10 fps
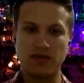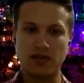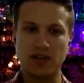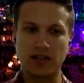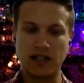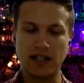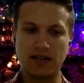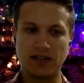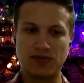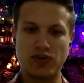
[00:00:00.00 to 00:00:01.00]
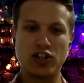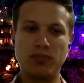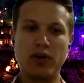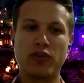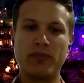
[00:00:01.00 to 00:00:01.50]
for it, and it's funny
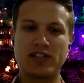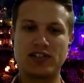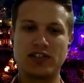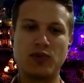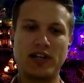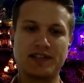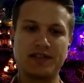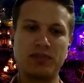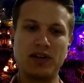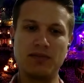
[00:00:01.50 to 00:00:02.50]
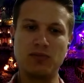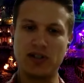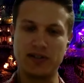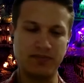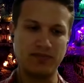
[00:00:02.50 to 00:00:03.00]
you both mentioned the Wasteland Pub.
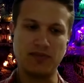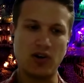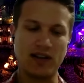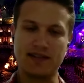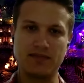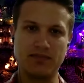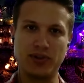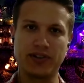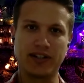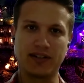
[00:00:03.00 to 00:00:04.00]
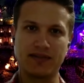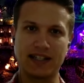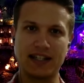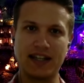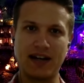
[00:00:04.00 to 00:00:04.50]
What an awesome building
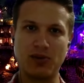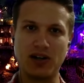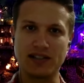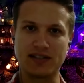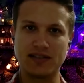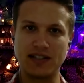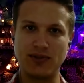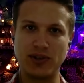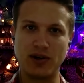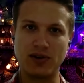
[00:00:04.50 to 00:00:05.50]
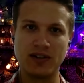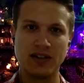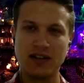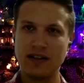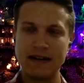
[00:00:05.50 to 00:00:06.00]
like that that was, even though
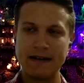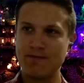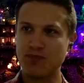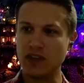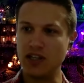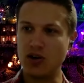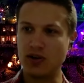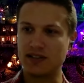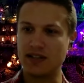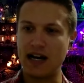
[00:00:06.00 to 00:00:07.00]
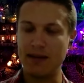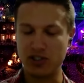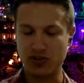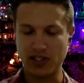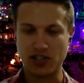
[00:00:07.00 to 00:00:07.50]
you know, it's not, I'm
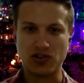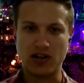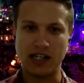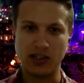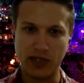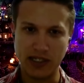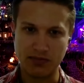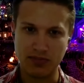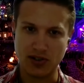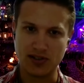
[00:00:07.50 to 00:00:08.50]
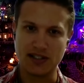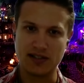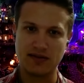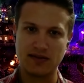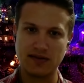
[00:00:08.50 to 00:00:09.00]
a traditional Halloween
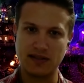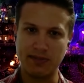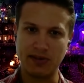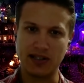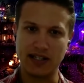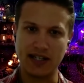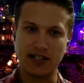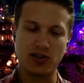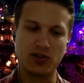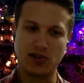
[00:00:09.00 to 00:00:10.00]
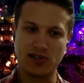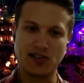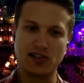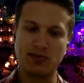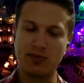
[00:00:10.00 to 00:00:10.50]
person. Typically, I go towards
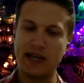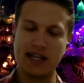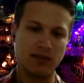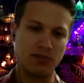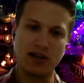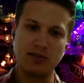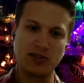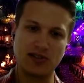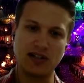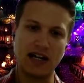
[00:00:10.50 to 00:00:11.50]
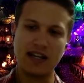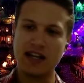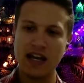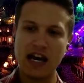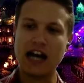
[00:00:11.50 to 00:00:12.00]
those, but man, the pub is good. I
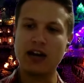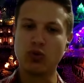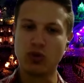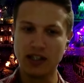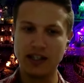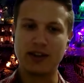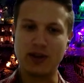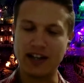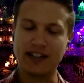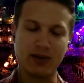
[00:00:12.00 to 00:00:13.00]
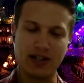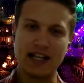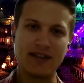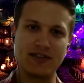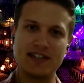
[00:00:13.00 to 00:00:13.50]
I really thought they were going
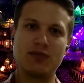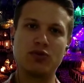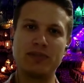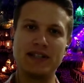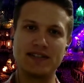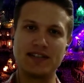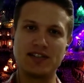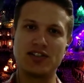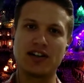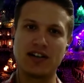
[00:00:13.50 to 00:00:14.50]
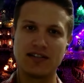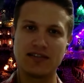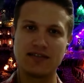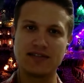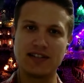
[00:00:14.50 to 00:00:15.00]
to have a sequel piece this year
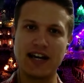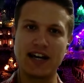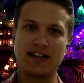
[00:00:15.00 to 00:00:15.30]
to that.